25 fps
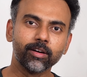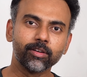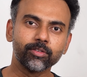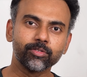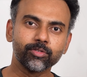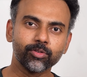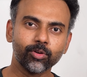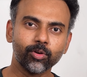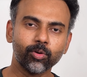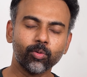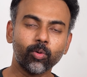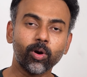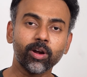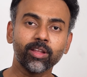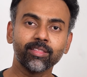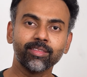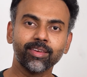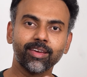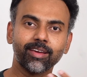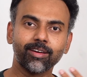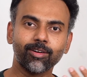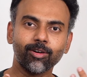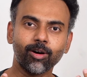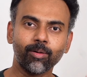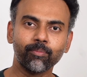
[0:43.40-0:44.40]
So what are the
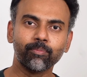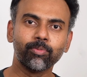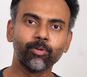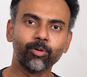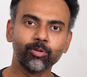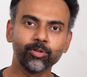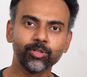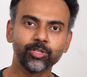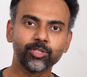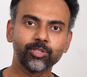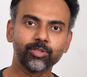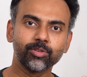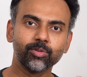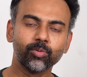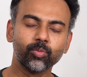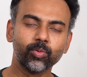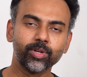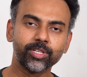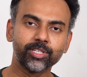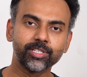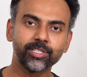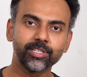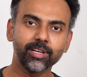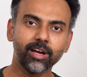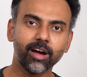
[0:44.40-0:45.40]
compounds
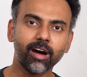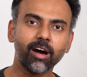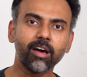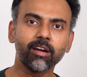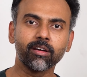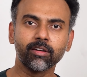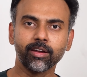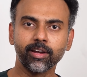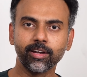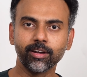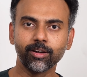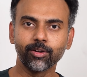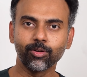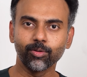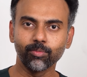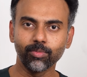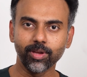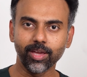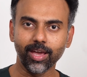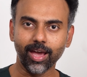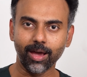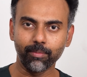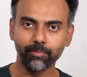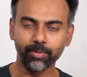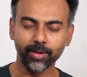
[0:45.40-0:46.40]
which are needed to
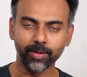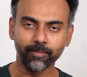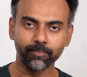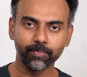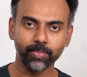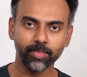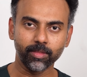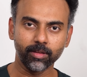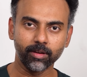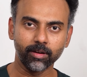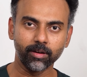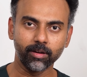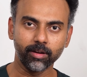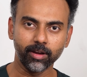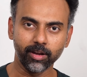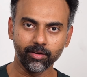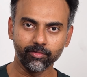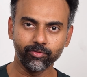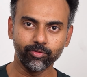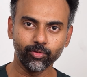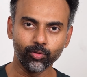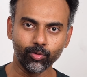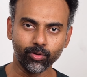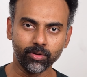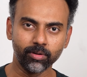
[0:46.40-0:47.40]
be happy in
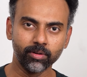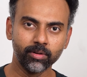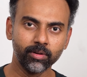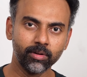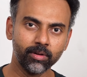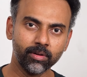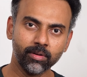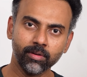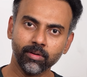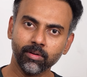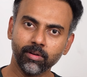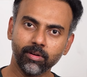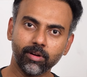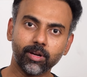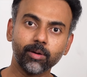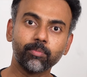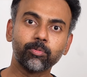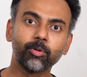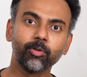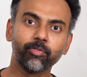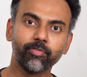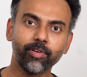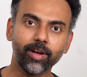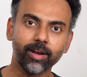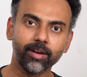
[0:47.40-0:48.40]
food?
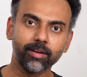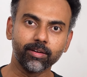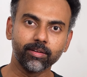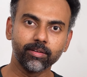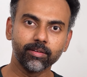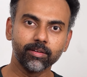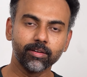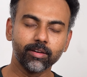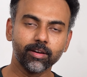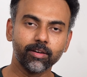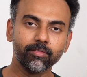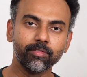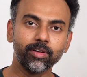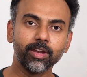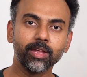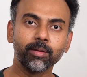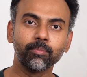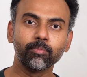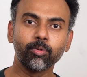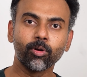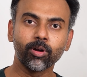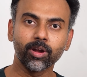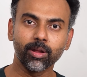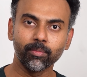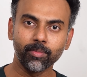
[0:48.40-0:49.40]
Tryptophan, a very
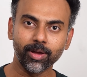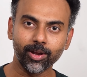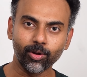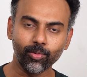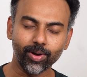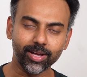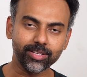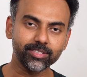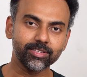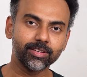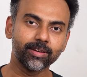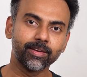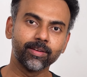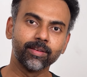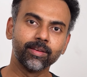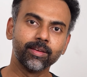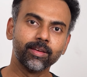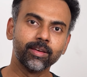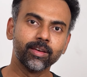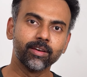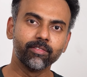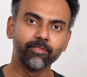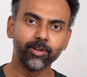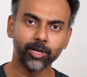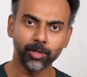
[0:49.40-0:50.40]
important amino acid,
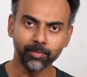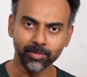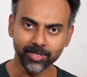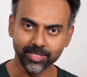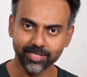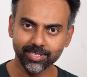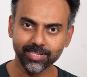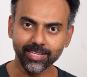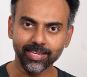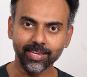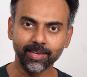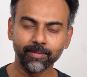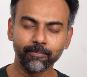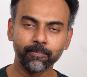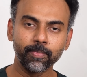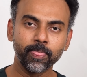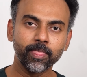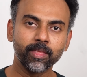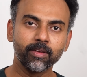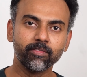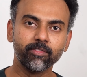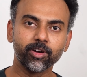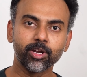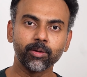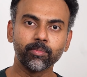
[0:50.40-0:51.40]
vitamin C,
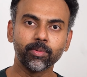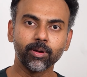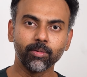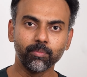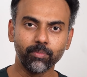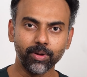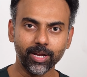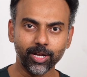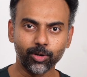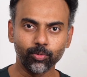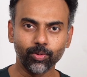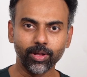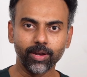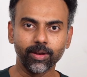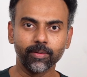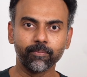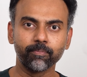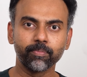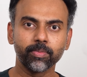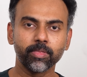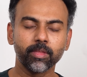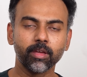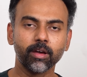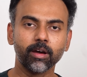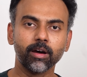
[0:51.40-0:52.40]
vitamin B12,
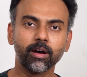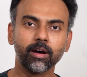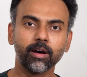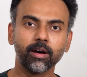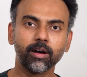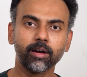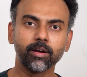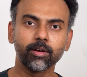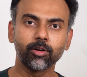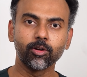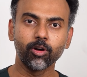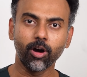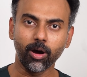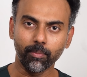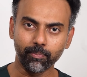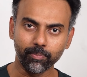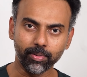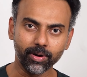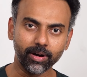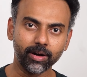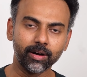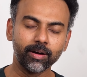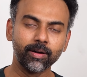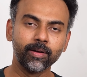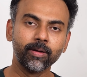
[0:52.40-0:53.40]

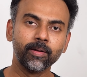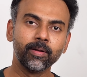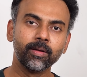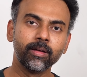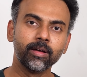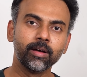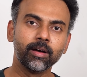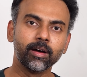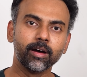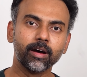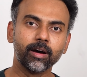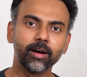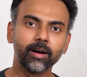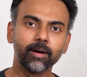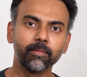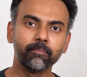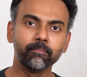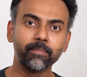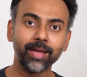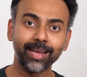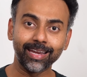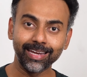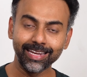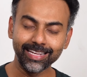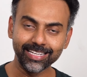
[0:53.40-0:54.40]
copper,
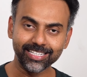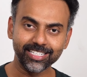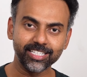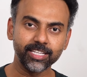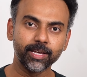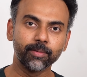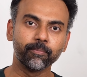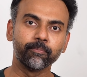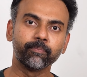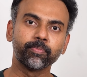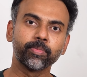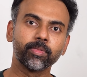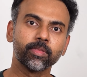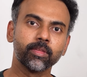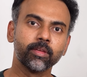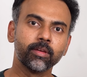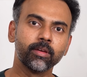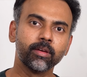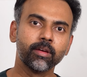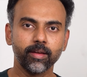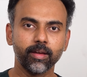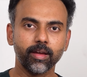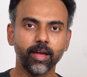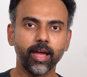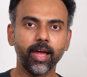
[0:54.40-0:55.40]
magnesium,
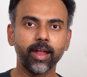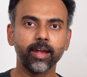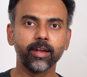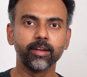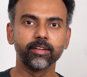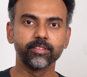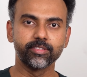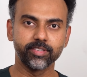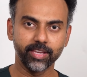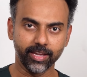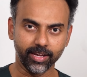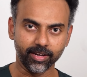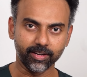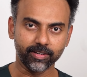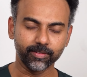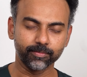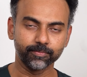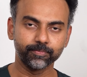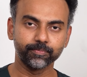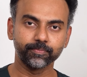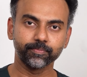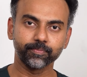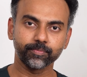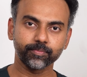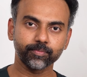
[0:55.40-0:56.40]
and zinc.
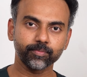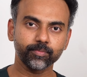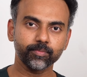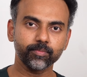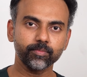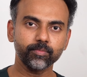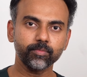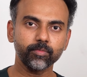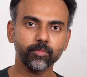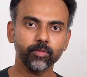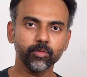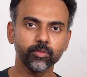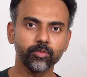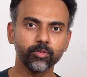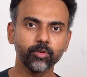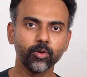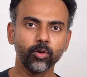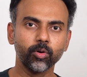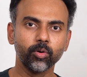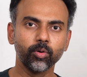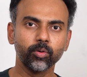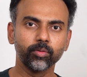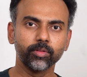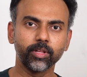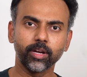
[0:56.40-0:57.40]

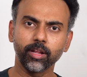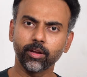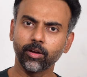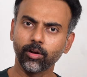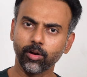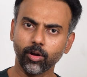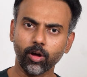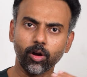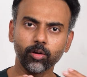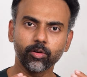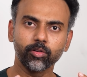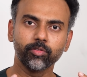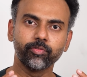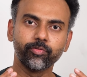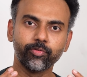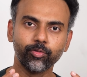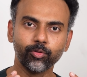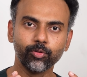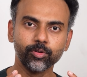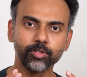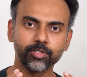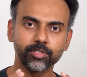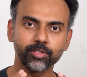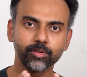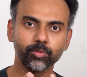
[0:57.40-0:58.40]
So there are a lot of
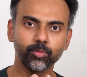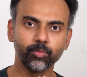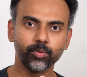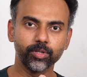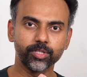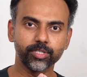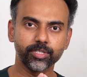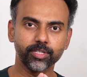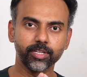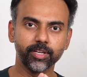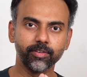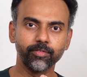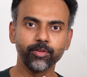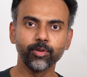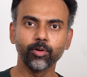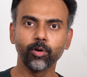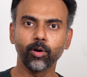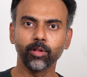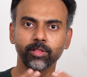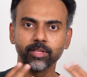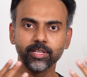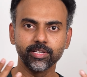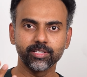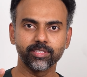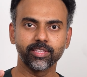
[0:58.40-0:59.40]
foods which give you
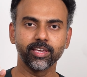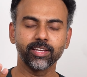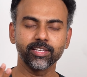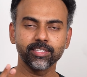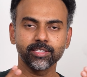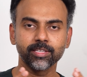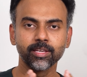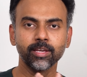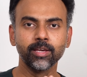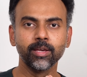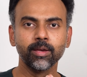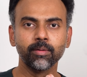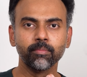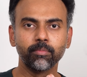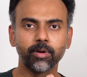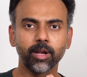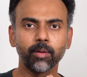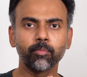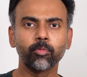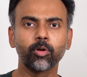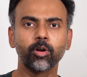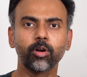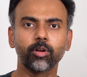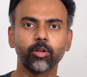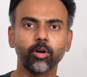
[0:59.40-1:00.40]
all these things, but
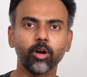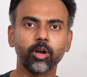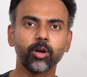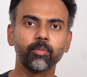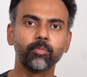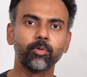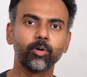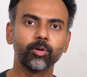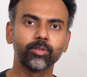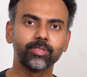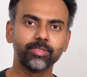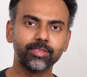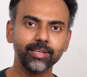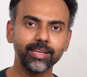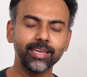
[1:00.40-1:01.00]
I'm going to talk about